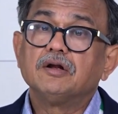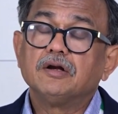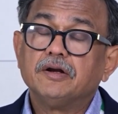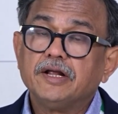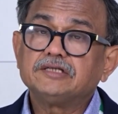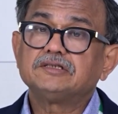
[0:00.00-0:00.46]

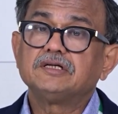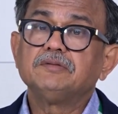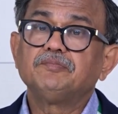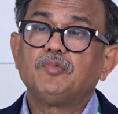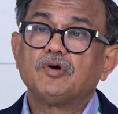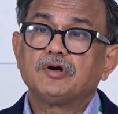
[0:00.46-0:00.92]
Next
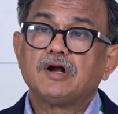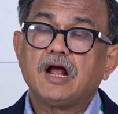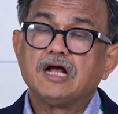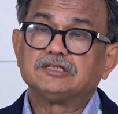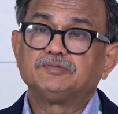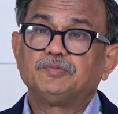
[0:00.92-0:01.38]
important
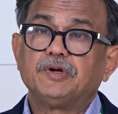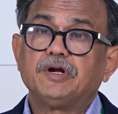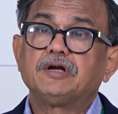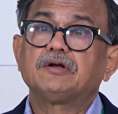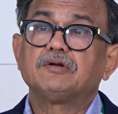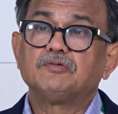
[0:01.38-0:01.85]

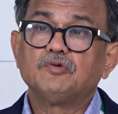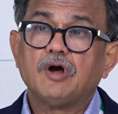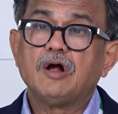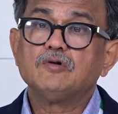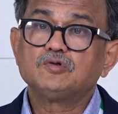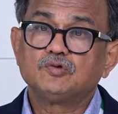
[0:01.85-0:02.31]
aspect, you
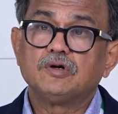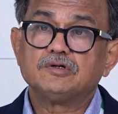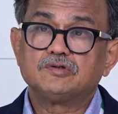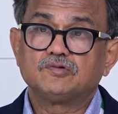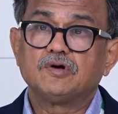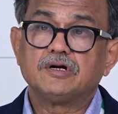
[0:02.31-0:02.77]
also
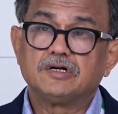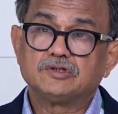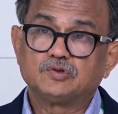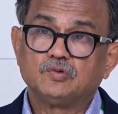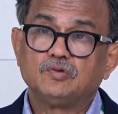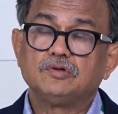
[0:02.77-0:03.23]

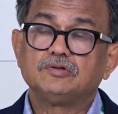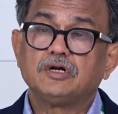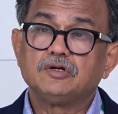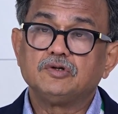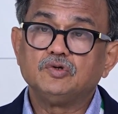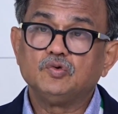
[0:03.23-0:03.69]
understood
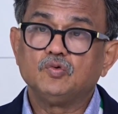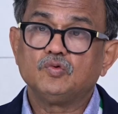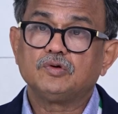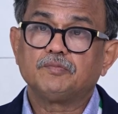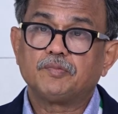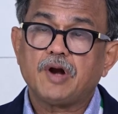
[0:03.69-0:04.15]
that
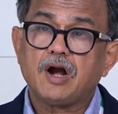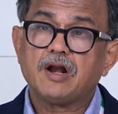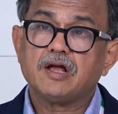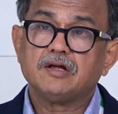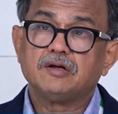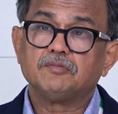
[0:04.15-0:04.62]
yoga
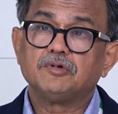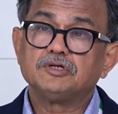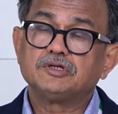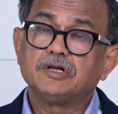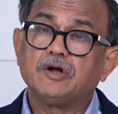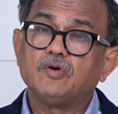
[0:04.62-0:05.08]
pranayam is